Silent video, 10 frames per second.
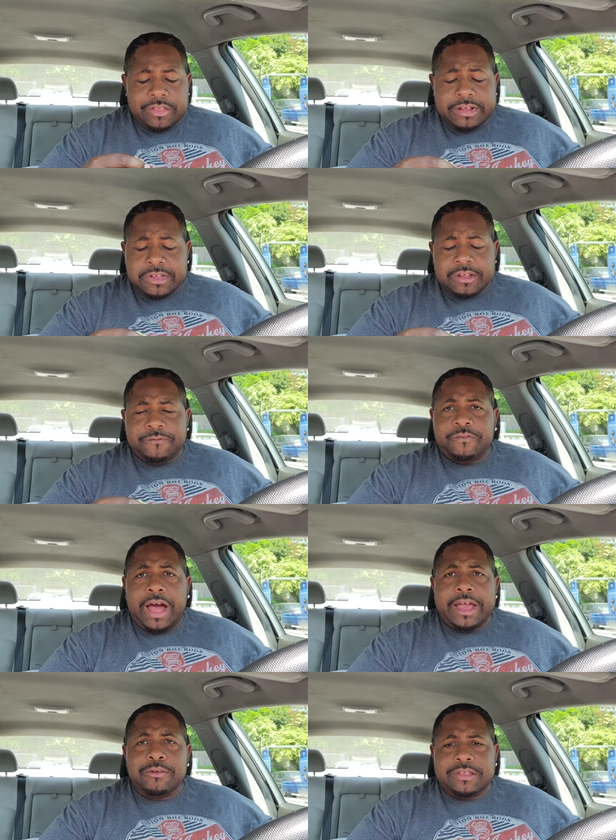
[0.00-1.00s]
This is
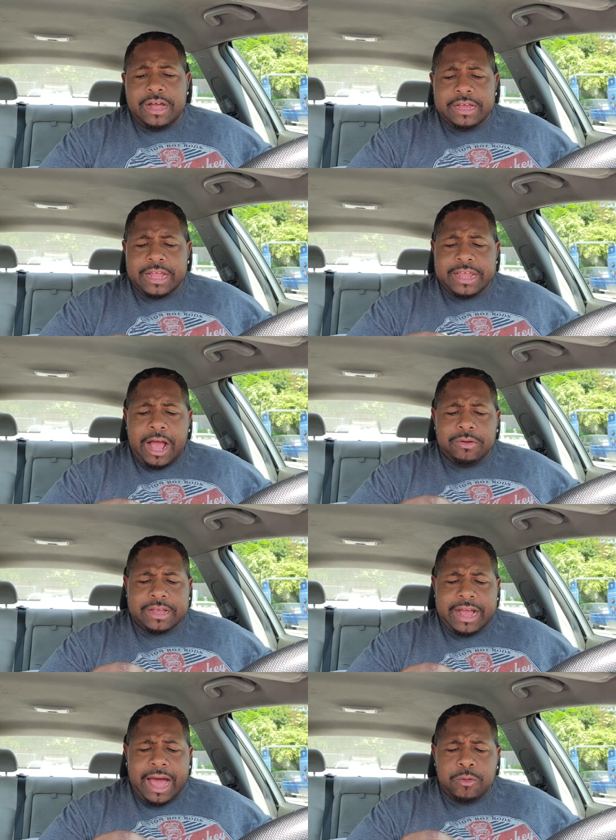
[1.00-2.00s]
fire. Dunkin', y'all
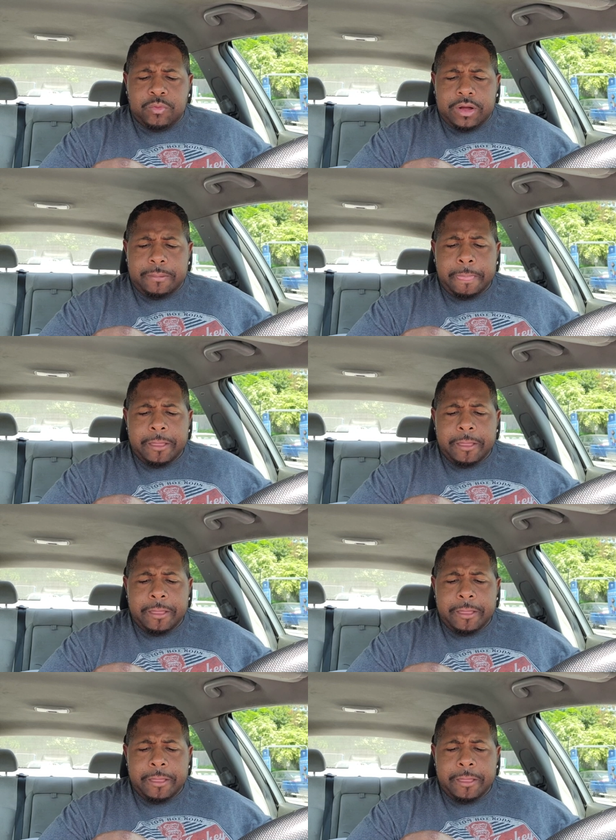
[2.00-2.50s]
got one.